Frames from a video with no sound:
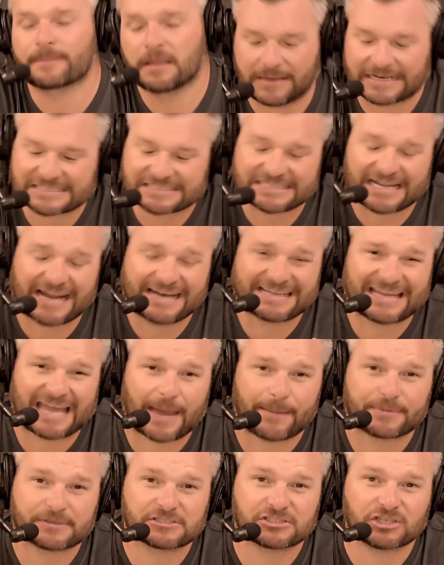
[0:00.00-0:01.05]
Exciting
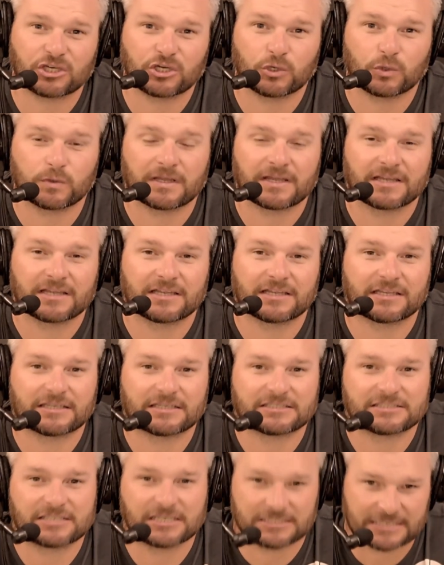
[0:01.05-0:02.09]
episode
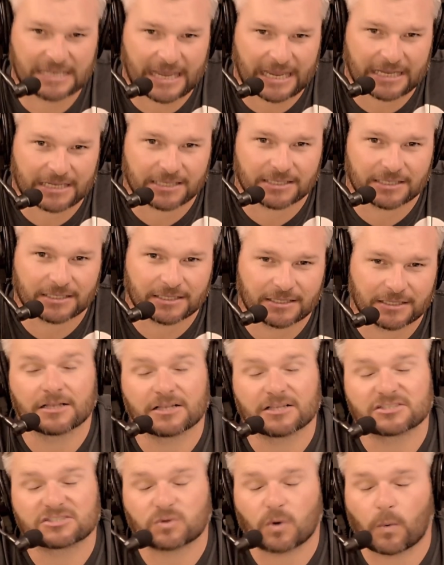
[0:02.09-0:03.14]
today.
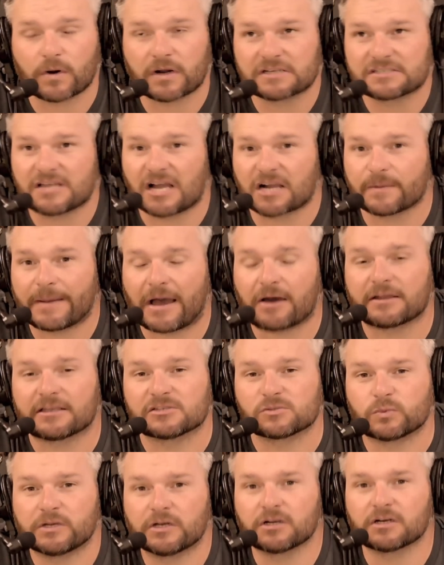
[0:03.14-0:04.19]
So what we're going to talk about is
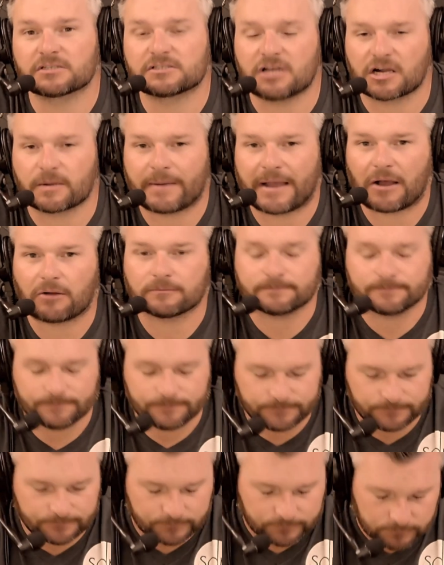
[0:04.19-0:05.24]
we're going to talk about
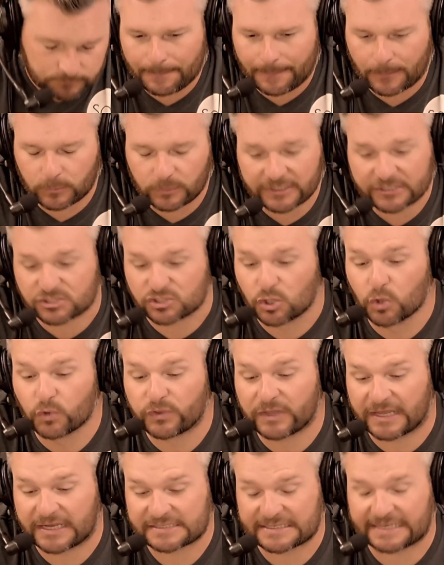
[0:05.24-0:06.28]
really two
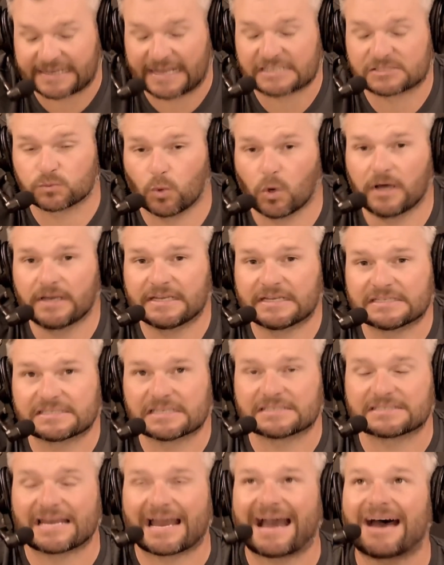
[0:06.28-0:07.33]
things, I guess. One
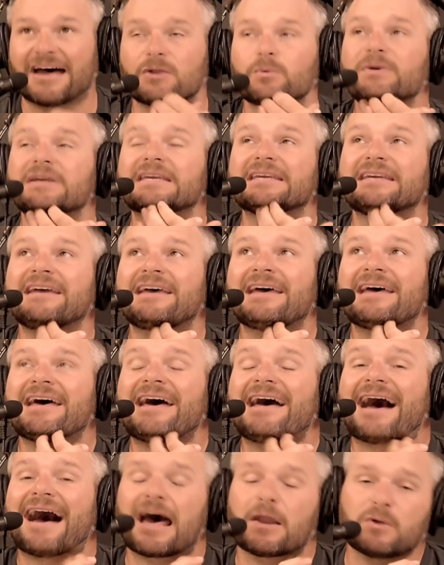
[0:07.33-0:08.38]
is how do we
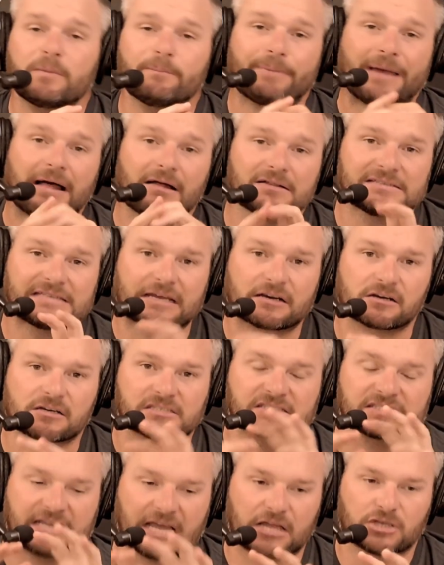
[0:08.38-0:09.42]
balance out our
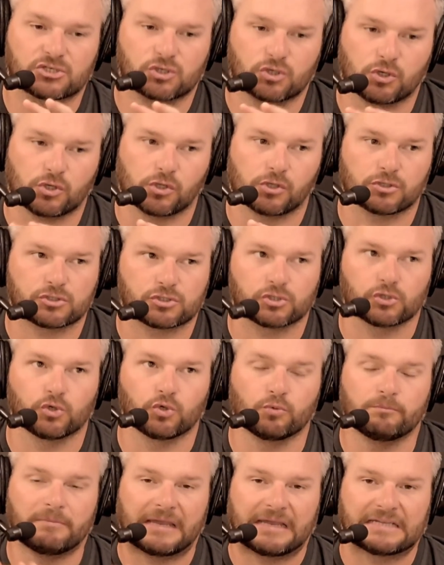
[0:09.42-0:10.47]
schedule to
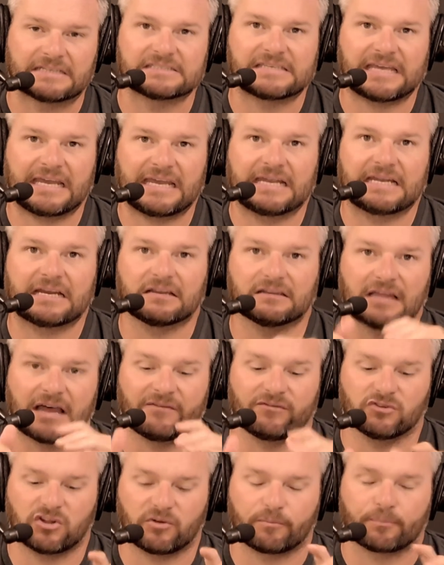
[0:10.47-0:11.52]
maintain a
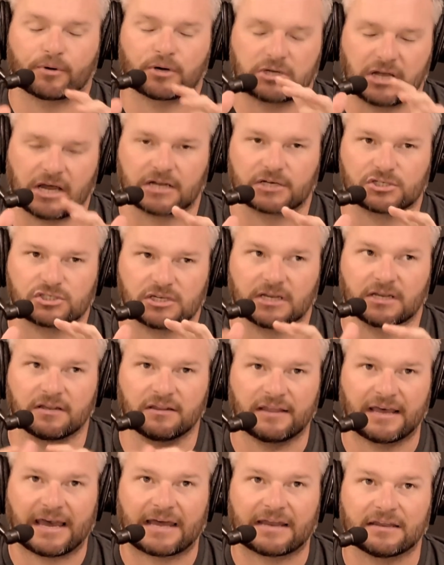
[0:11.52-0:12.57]
level of production
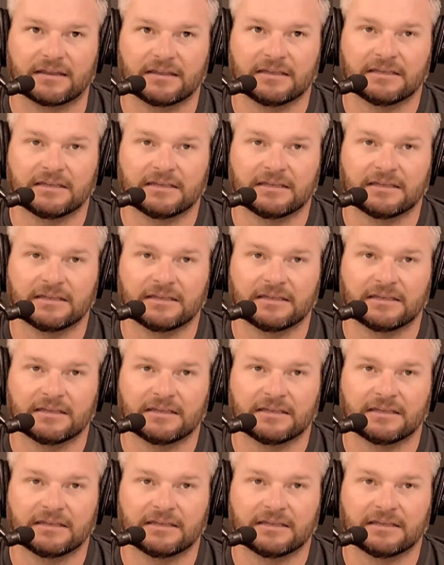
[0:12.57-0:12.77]
that